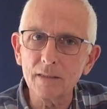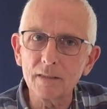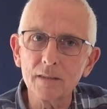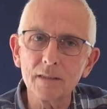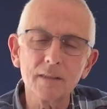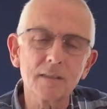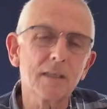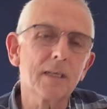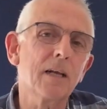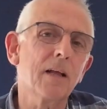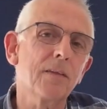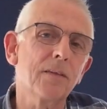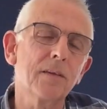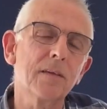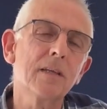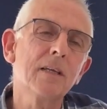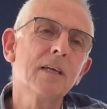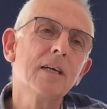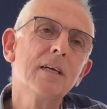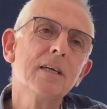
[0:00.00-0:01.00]
It's a health
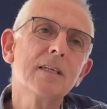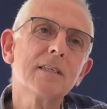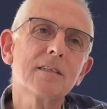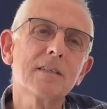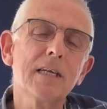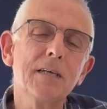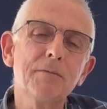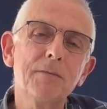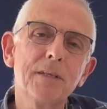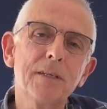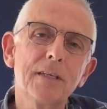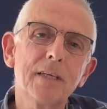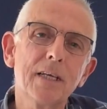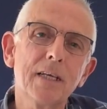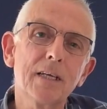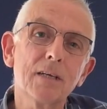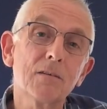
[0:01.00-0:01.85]
and safety thing,